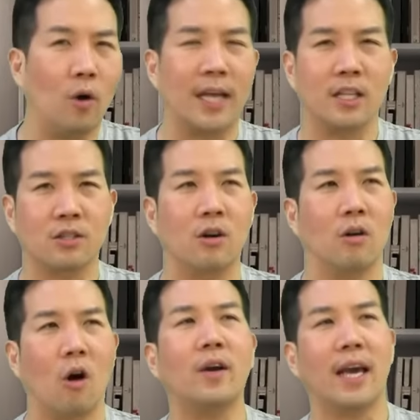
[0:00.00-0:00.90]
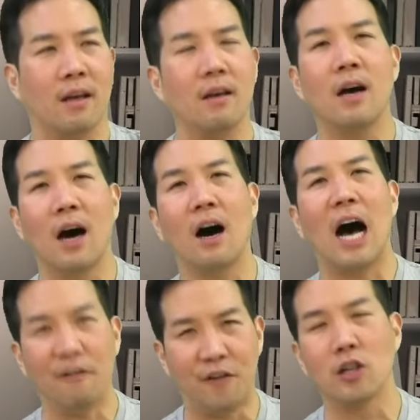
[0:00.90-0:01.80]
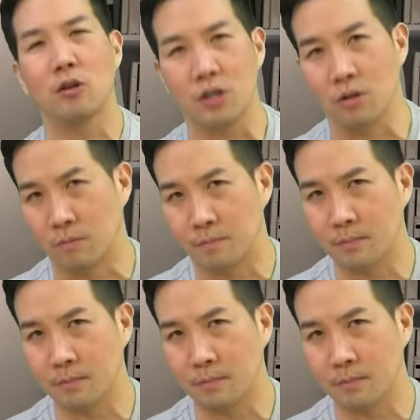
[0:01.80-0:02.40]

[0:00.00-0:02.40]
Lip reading: Okay, let's go. Okay, I'll follow you.